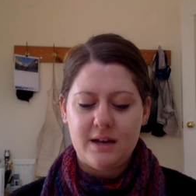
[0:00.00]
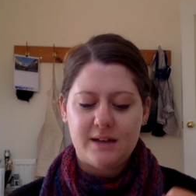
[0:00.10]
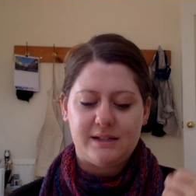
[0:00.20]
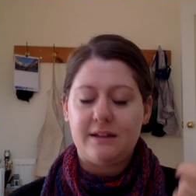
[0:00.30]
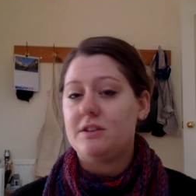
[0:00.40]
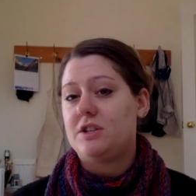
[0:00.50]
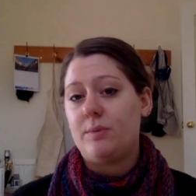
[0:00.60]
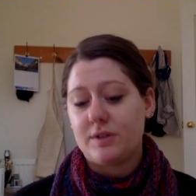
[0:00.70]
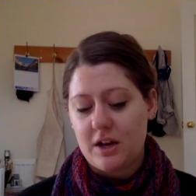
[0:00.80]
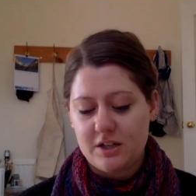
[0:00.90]
said that she
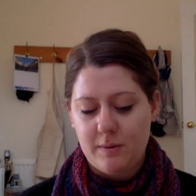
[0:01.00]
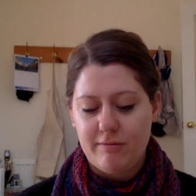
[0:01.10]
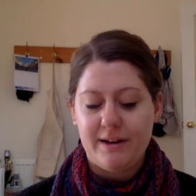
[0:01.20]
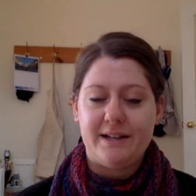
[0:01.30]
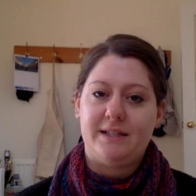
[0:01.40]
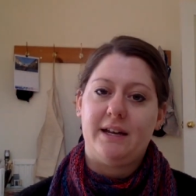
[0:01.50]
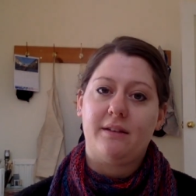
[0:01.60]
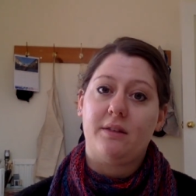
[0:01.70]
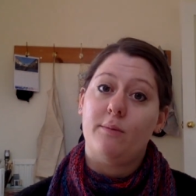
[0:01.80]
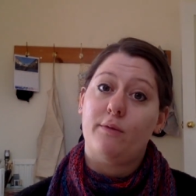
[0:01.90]
was going to be
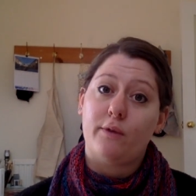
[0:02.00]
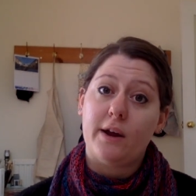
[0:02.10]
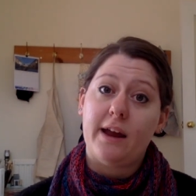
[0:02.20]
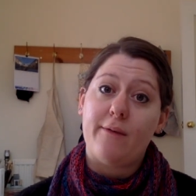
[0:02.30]
releasing them free